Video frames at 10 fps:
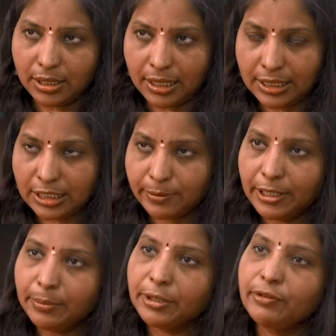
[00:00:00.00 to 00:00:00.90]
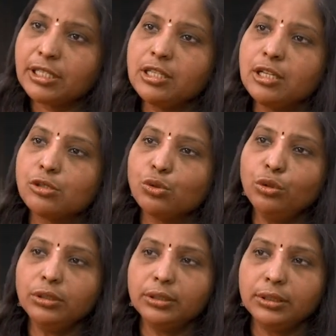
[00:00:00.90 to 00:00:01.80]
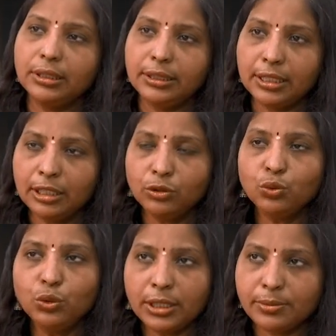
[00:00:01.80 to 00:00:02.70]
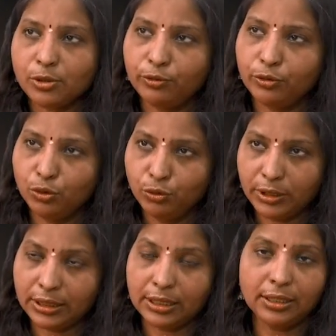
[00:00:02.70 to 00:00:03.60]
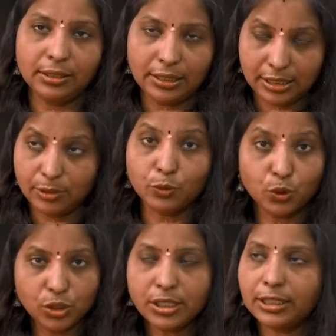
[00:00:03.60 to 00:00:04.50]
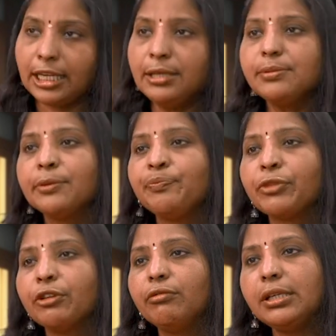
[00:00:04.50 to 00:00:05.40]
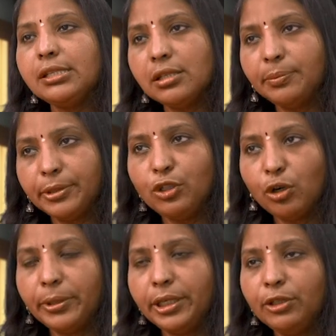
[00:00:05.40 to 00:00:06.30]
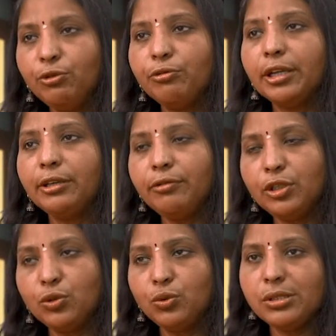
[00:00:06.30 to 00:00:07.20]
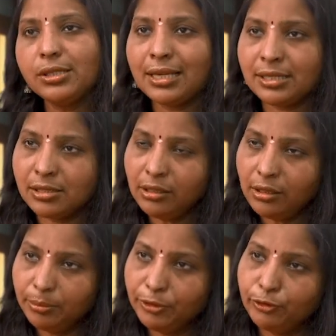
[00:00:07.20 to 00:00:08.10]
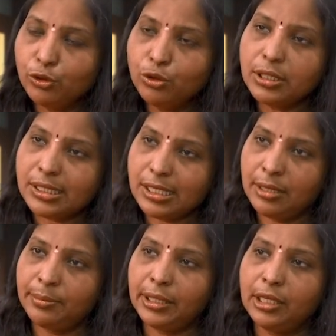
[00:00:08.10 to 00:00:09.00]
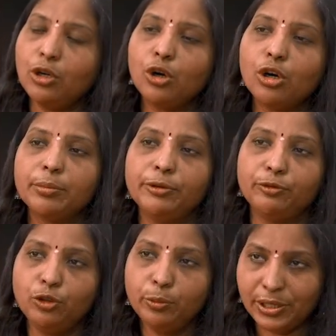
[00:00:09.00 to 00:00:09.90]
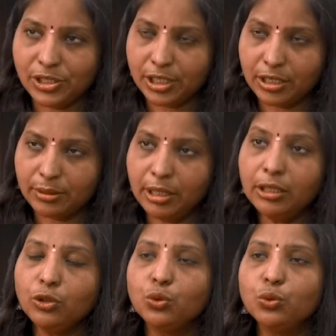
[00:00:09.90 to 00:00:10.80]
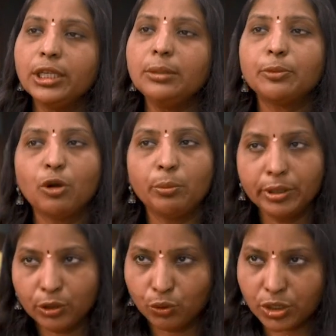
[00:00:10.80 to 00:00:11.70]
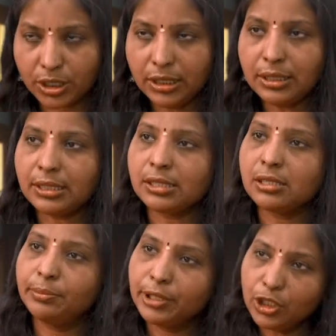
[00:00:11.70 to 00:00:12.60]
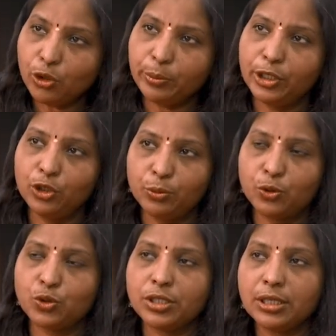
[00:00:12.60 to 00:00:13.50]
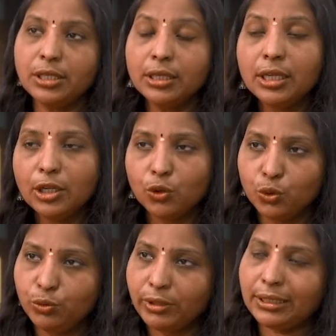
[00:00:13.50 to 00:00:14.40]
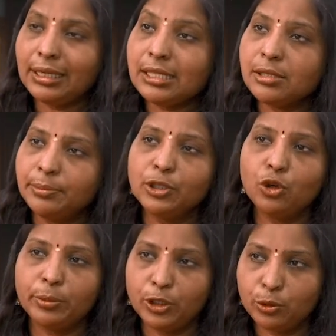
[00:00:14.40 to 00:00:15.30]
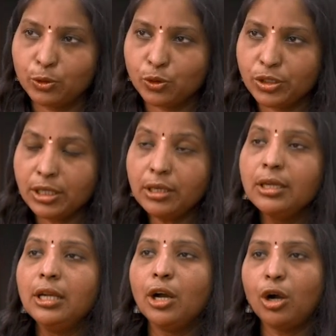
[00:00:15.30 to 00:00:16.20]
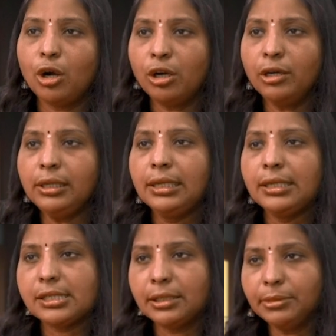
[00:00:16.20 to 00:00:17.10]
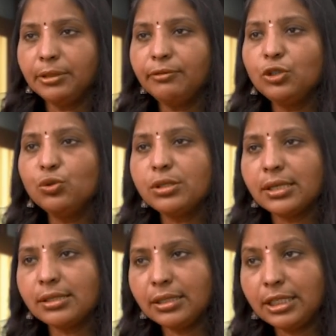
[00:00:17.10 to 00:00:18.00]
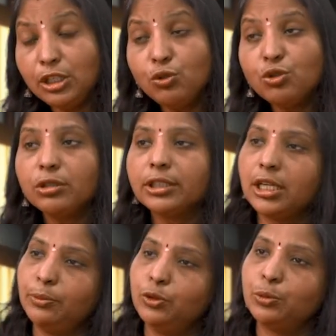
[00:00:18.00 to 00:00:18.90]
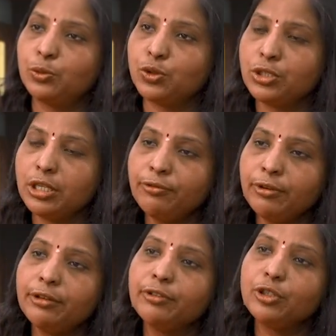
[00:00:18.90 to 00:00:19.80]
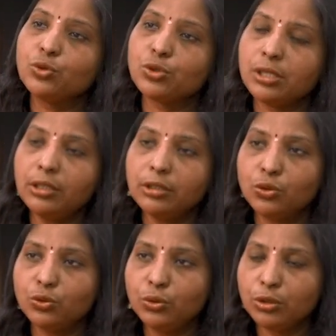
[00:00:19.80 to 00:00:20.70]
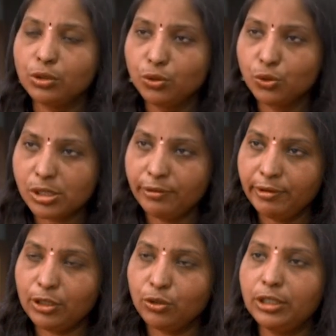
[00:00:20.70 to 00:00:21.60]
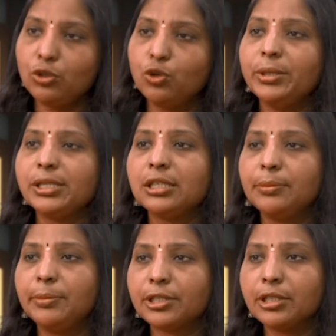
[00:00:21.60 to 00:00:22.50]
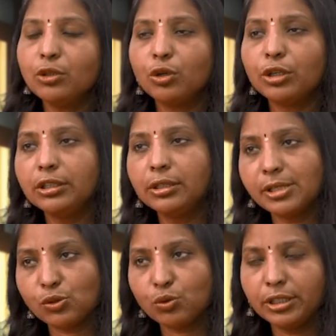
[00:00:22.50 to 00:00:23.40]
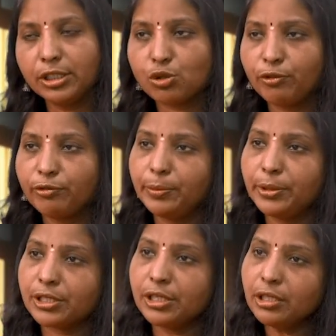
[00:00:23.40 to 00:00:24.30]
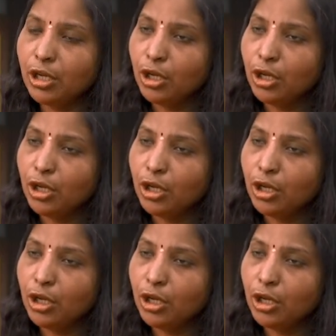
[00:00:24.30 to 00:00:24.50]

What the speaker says: I explained previously also, there are 2 types of Udvartana procedure types. One is the preoperative, when we use it as a before Snehapana or before Panchakarma to get proper Rukshana, that is a preoperative procedure, Udvartana as a preoperative procedure, or sometimes we use as a individual therapeutic procedure where we use to lose the weight in the obesity patient or in the muscular dystrophy patient